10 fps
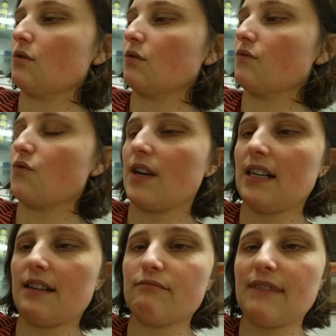of
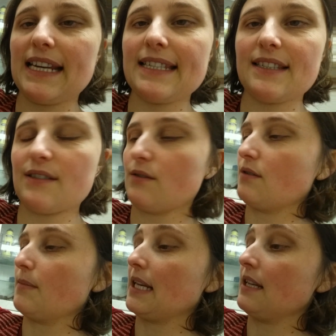dried like raisins or
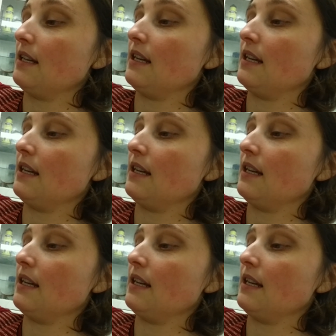something.